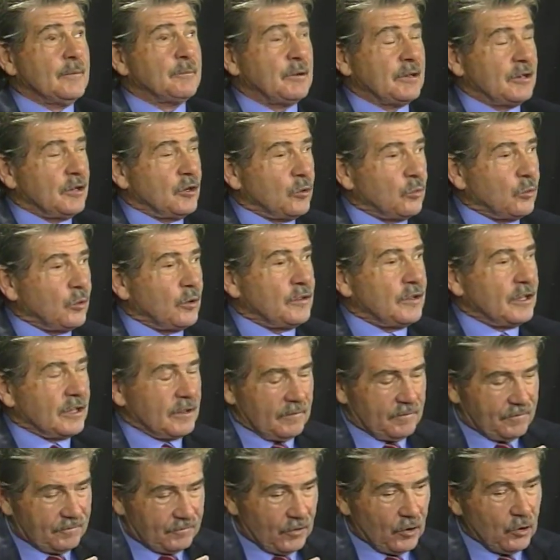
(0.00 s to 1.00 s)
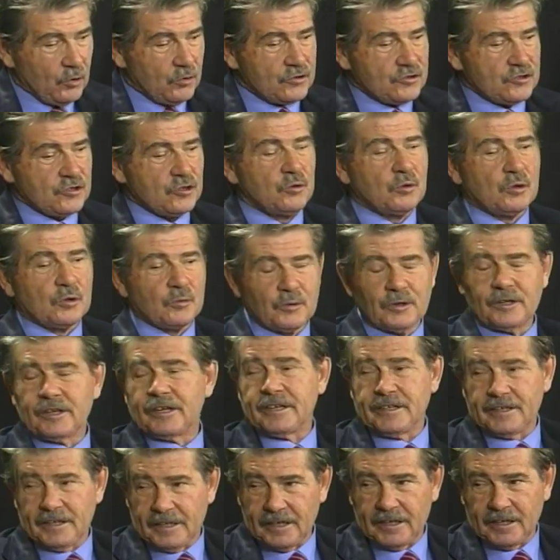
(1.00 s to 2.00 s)
but the folks who are
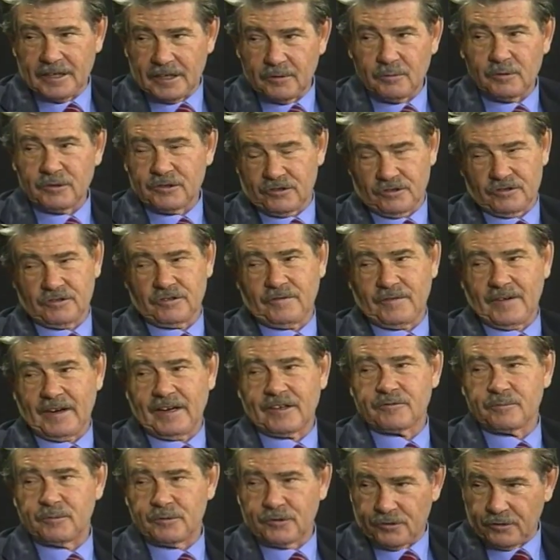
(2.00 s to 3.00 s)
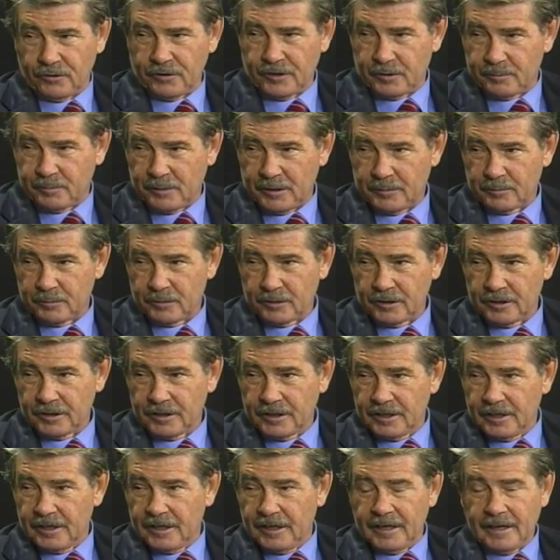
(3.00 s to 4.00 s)
really needy, which is the vast majority of people,
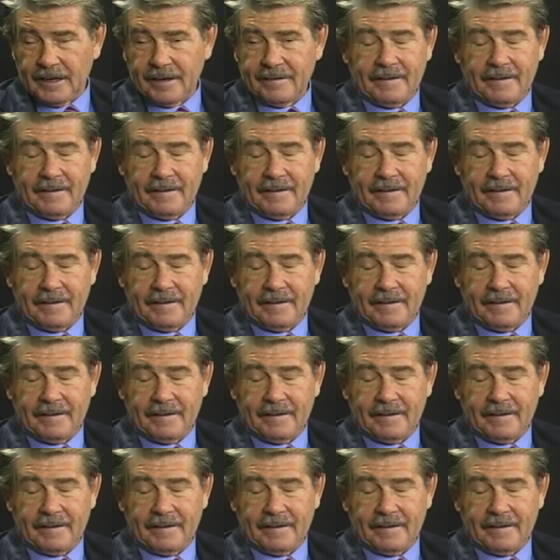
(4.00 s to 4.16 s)
yeah.